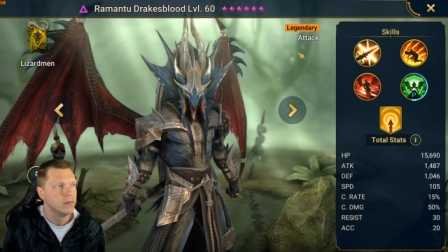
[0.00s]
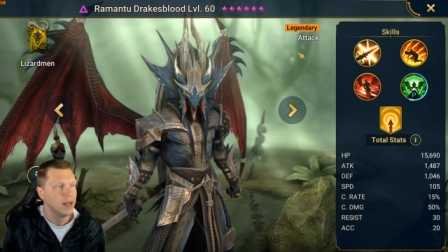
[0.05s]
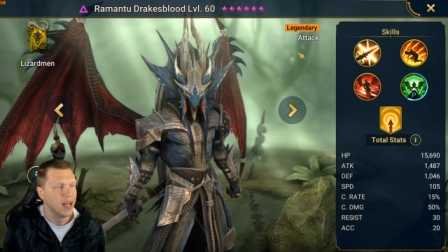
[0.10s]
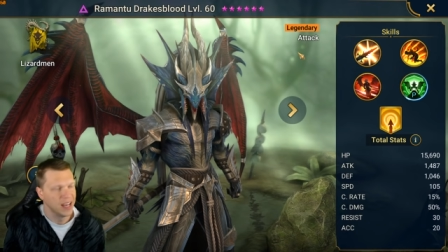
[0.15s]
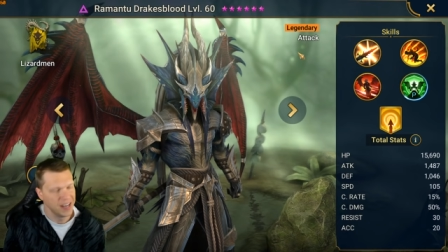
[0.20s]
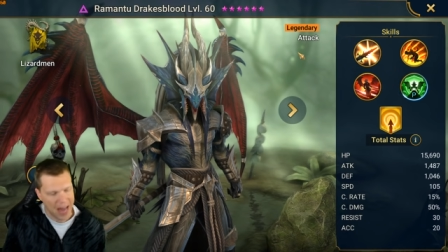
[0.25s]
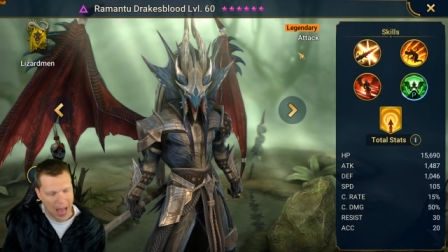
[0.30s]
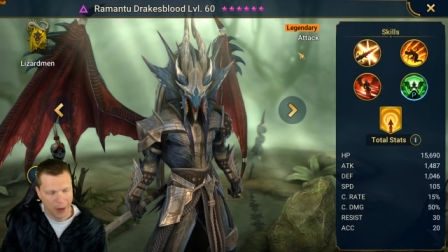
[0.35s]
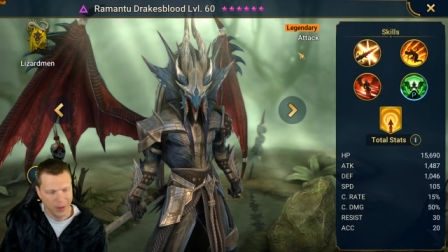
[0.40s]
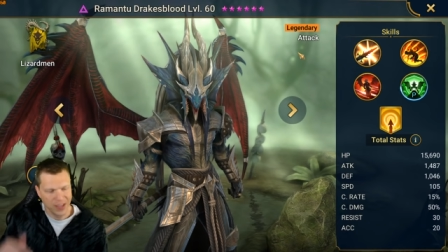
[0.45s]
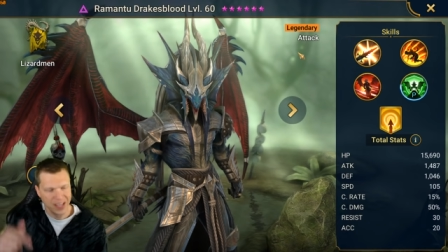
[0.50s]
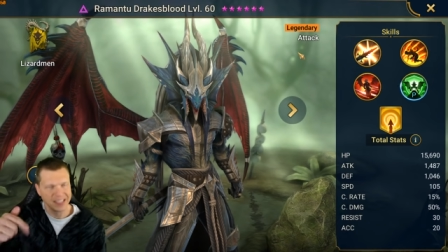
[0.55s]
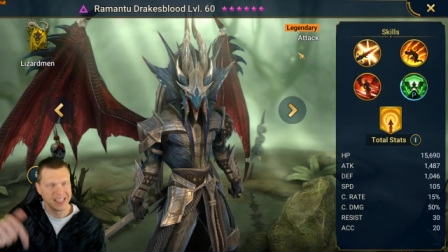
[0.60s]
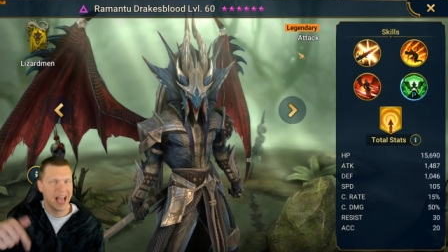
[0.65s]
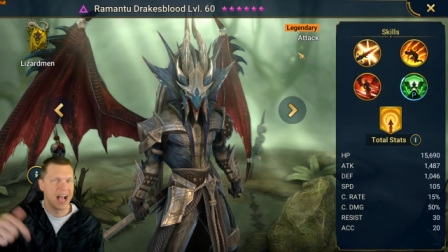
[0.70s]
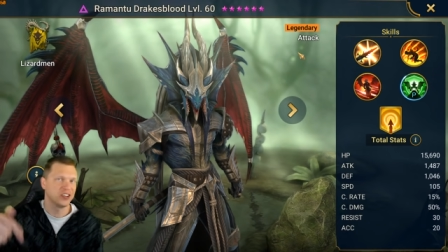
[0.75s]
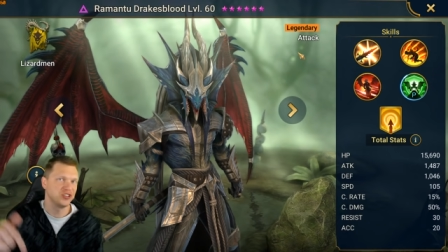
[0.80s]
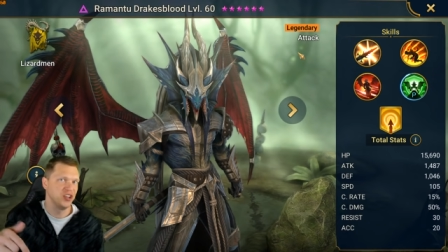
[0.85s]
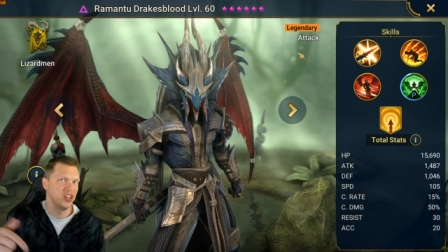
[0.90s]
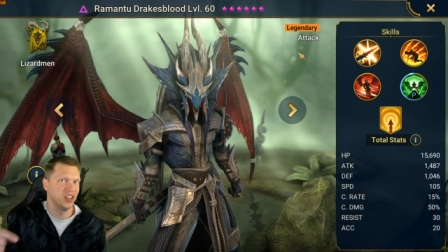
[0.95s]
And now he is
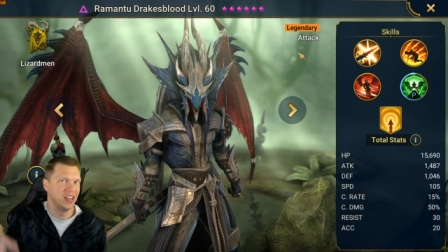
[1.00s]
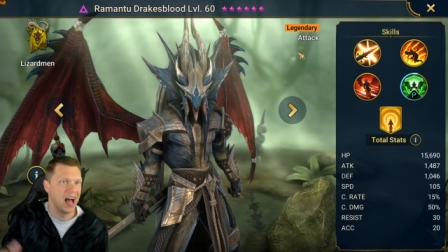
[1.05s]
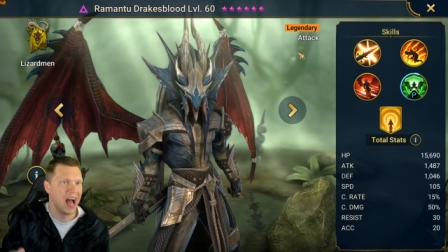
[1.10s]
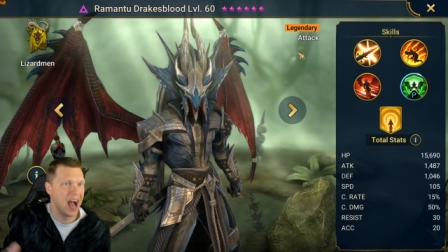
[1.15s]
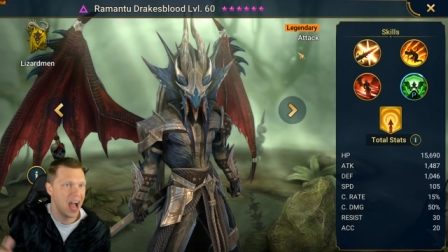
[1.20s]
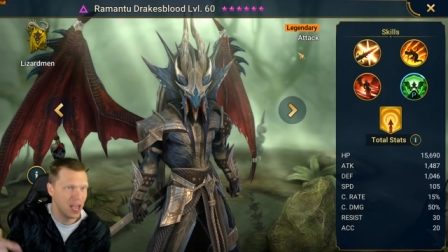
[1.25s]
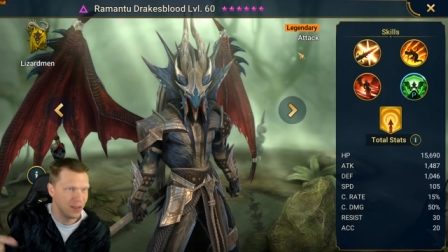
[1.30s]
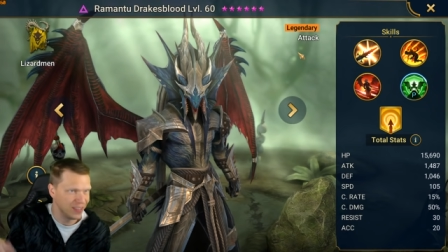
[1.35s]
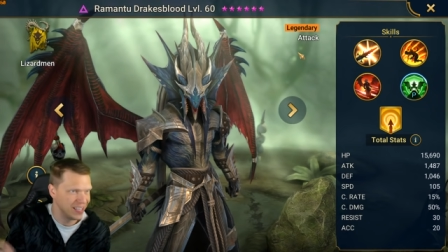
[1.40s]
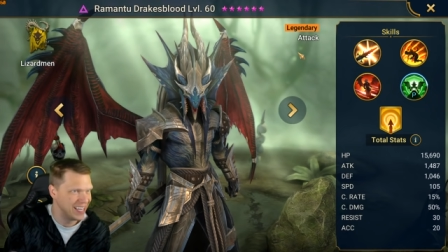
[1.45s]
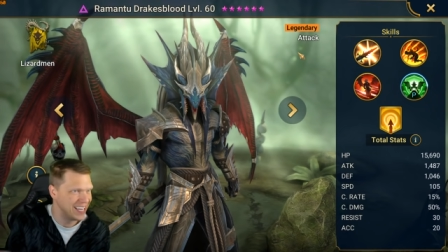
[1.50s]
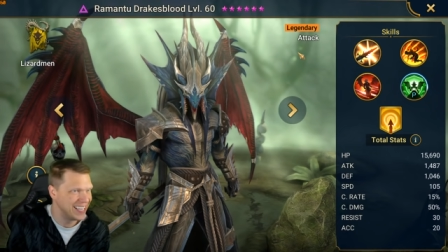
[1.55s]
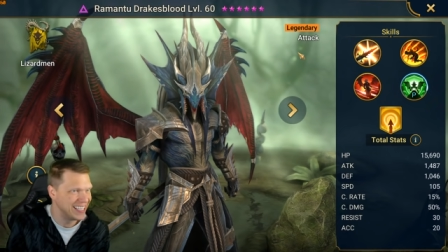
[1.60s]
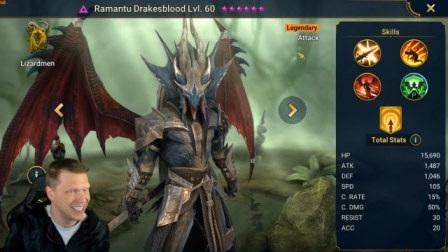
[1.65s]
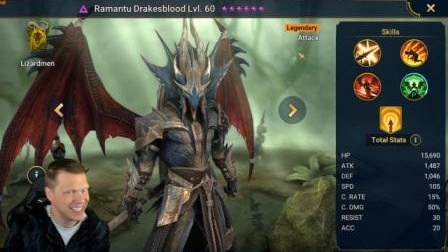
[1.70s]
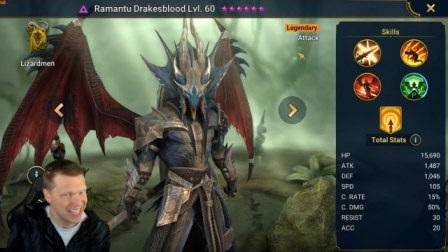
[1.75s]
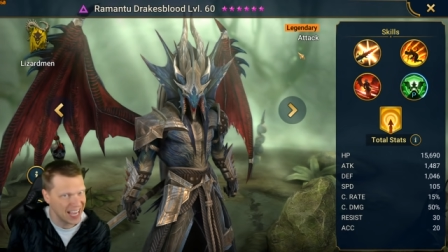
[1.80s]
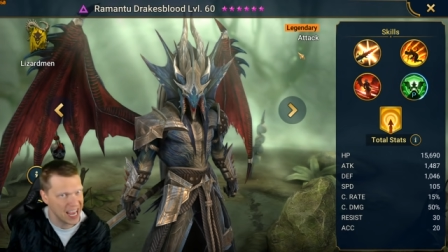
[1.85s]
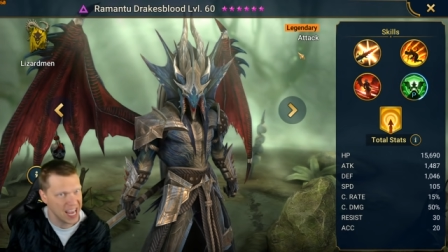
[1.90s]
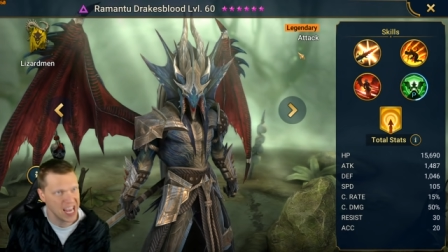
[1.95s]
actually live
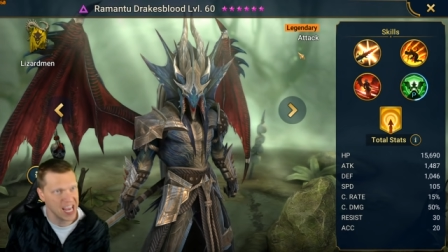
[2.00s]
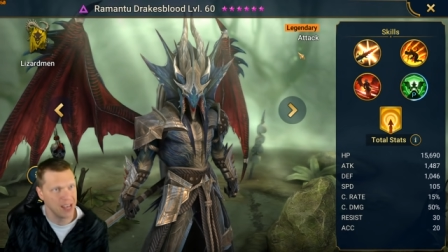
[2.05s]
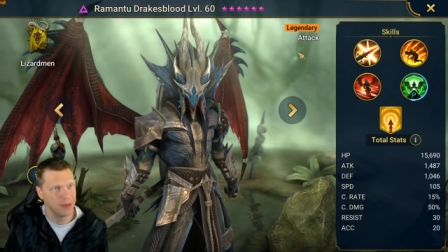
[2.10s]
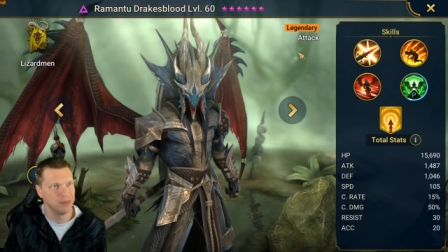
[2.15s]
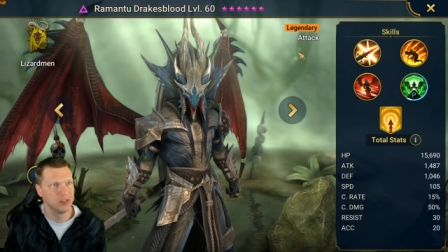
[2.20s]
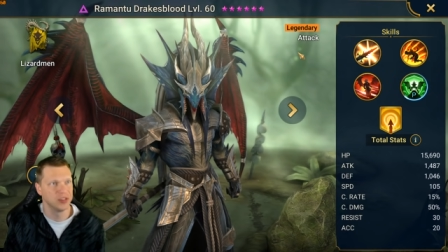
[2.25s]
in game.